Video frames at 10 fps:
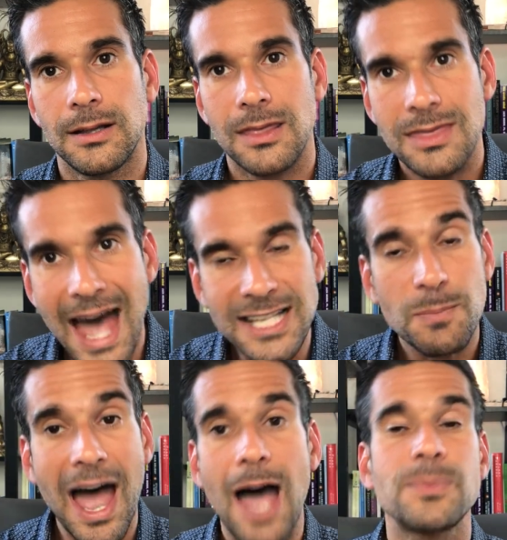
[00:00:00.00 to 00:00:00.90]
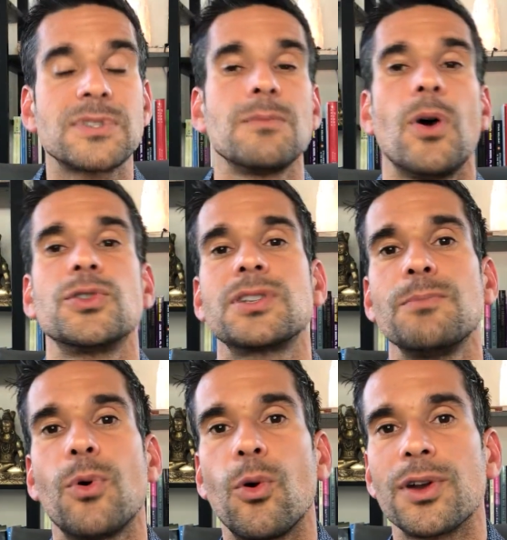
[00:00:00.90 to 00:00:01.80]
That's perhaps the most
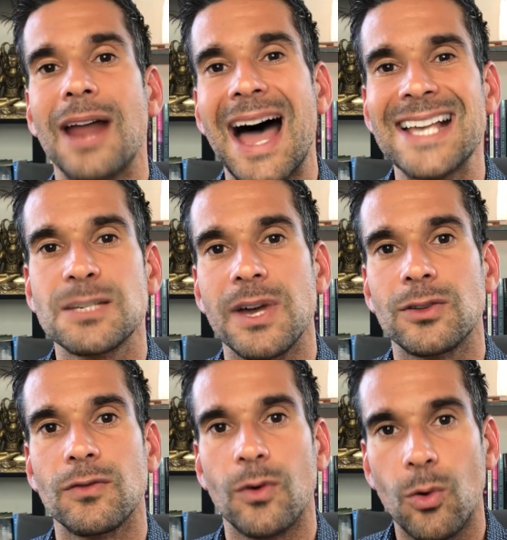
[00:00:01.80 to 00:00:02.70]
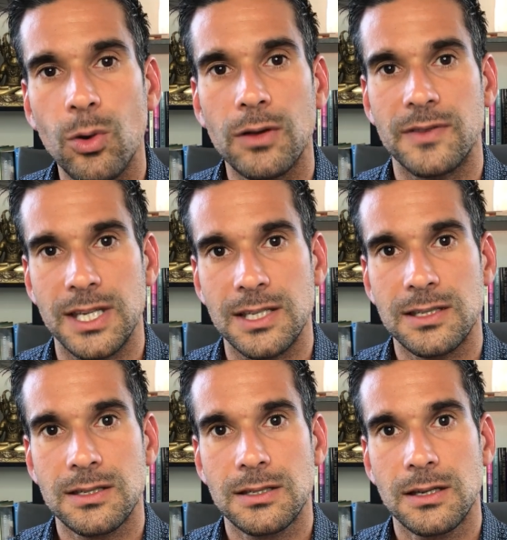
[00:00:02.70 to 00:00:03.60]
important aspect of all of
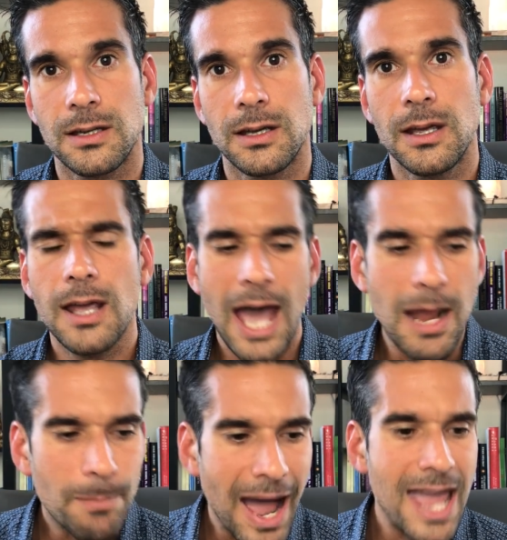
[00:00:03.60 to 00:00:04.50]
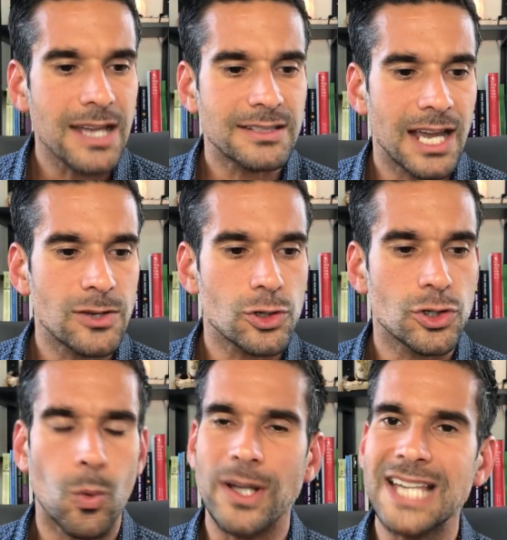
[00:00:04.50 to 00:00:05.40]
this. And paying attention
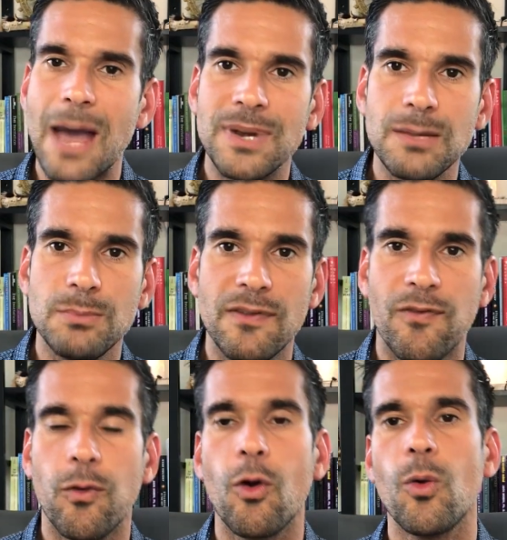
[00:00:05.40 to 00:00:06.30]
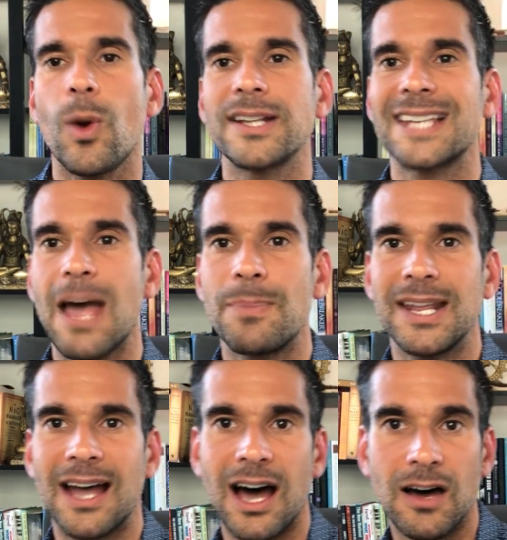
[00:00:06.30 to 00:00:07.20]
to what's happening before and what's
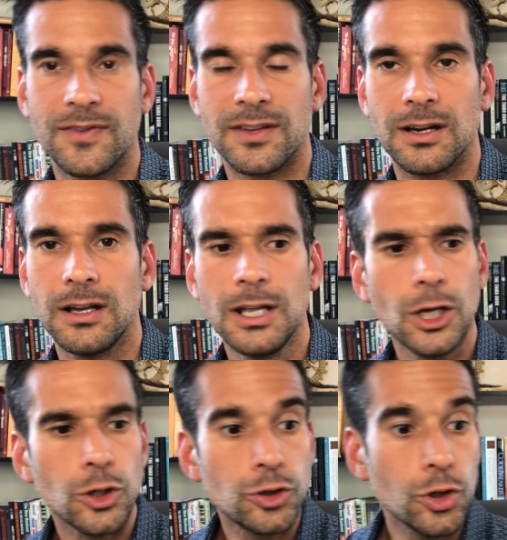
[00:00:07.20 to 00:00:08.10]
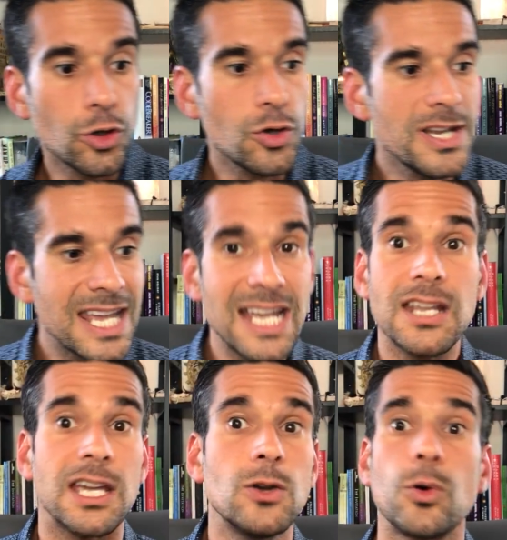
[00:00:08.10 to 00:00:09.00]
happening after. Do you need
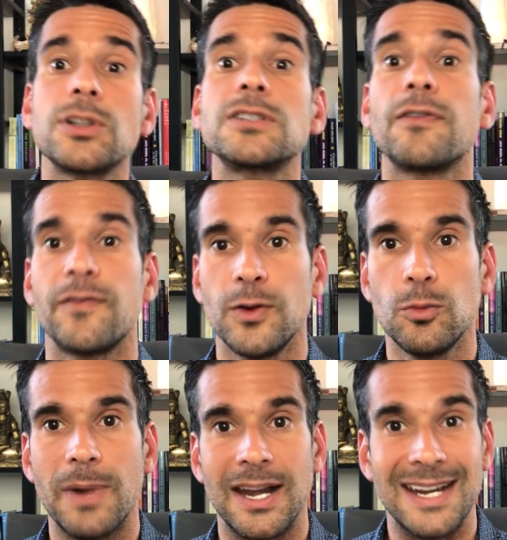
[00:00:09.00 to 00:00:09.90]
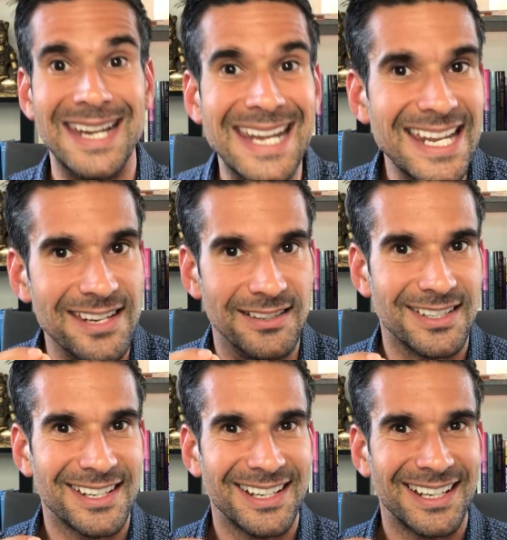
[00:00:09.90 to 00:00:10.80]
it in order to feel better? Need it.